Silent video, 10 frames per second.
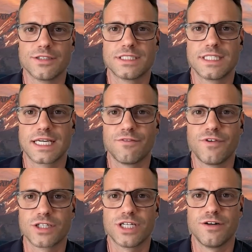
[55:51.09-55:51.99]
because they can
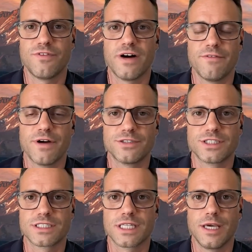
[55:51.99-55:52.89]
function on five hours of
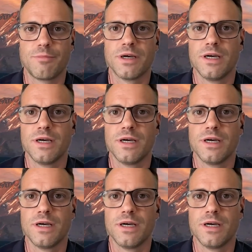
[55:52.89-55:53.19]
sleep.